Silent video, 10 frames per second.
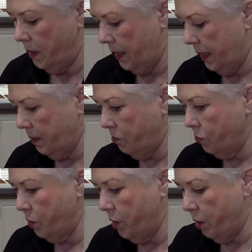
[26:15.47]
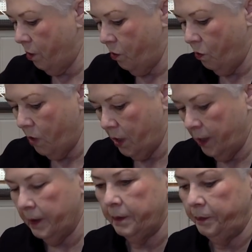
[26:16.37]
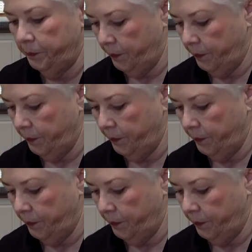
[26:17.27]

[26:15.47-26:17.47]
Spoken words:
I don't know.